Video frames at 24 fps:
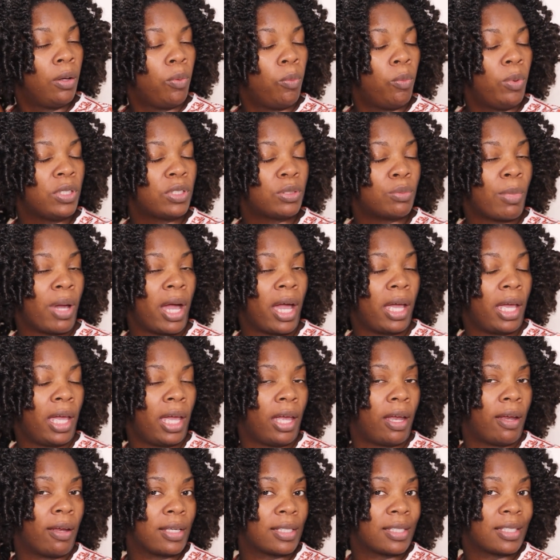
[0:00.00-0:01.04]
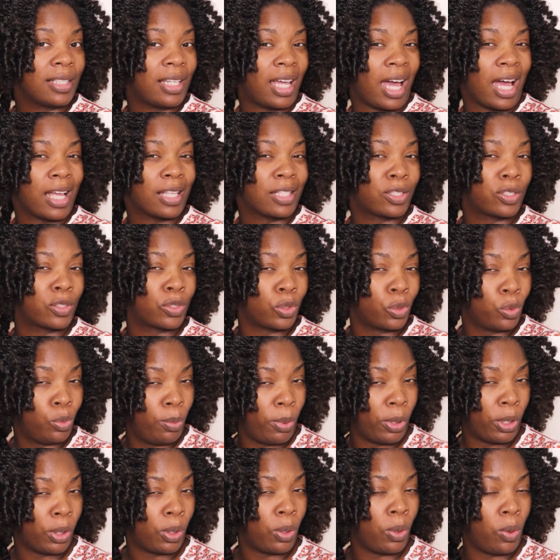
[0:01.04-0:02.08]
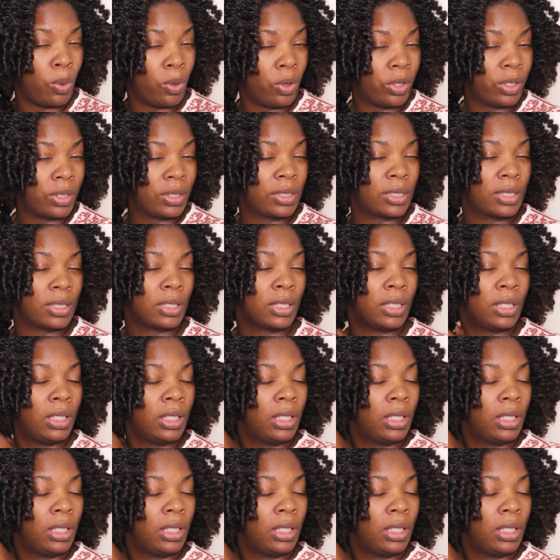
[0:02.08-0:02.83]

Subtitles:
which my hair is not super coarse.